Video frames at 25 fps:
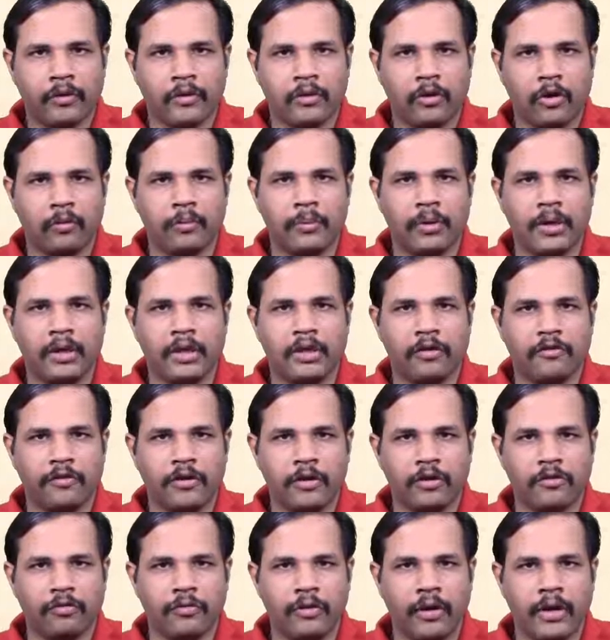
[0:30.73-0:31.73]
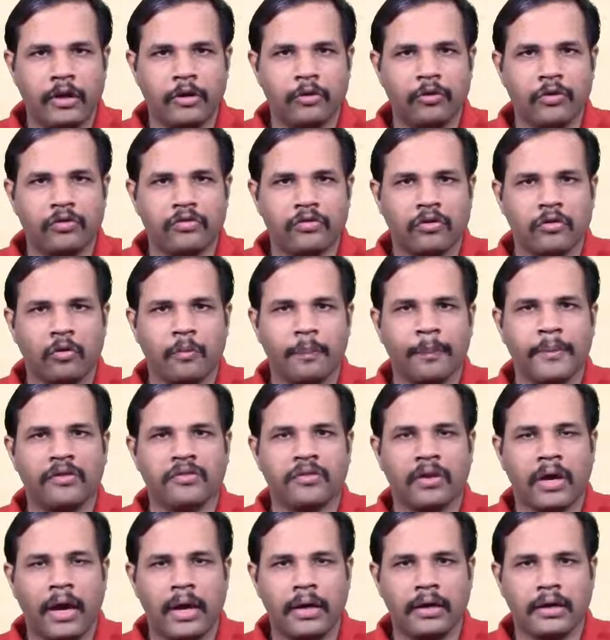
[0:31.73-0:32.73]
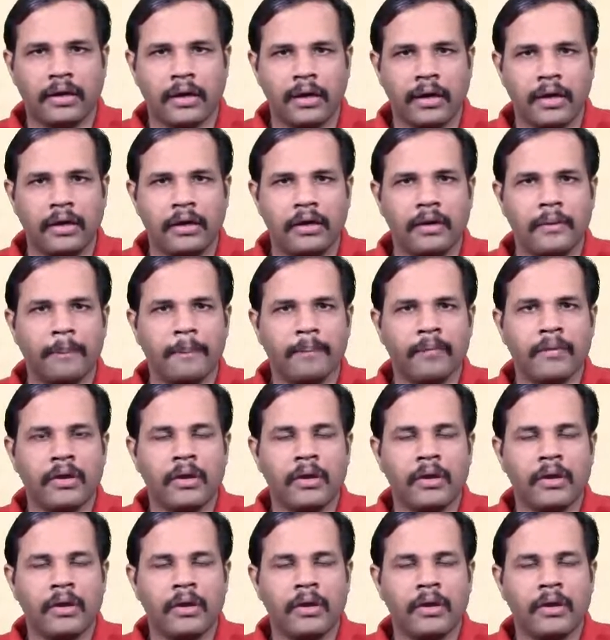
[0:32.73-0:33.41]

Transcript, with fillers: Normally the face value is ₹100